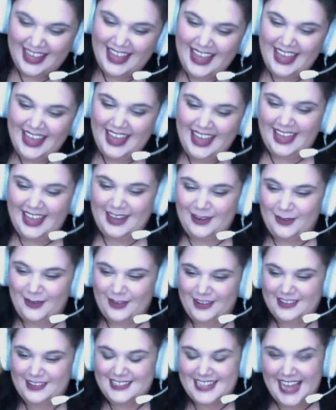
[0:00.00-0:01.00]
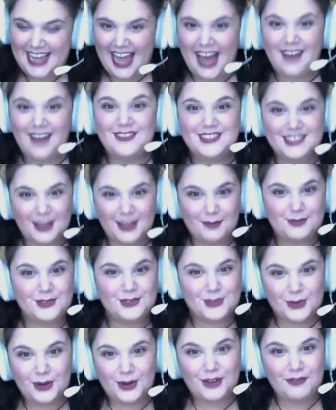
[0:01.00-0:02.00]
in order to have some
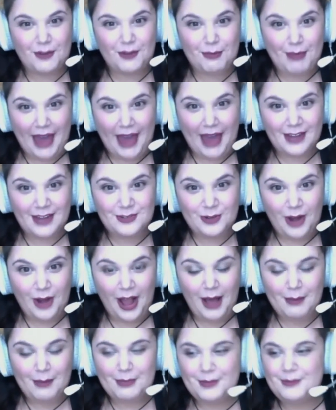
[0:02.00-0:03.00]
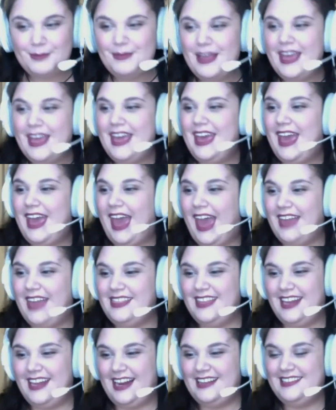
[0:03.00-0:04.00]
sort of a backdrop. And
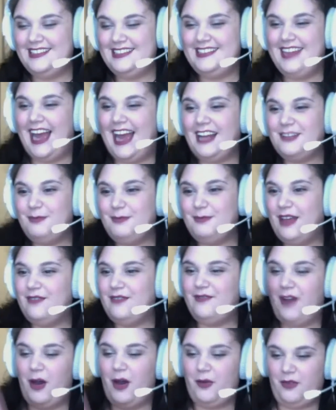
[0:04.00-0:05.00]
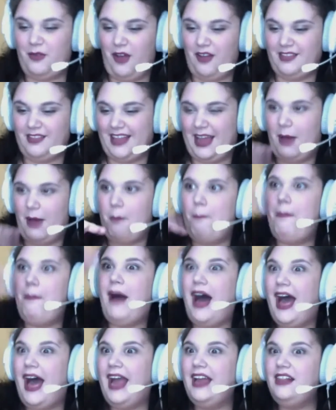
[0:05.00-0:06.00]
then I stacked my phone on like a
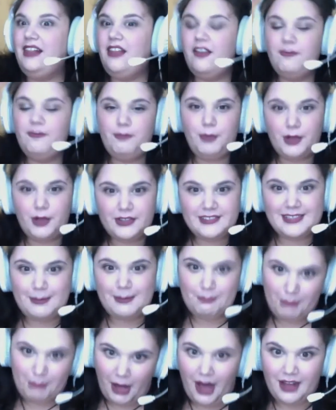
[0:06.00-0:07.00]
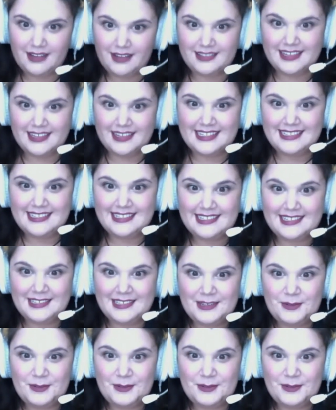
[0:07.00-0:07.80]
pile of books and boxes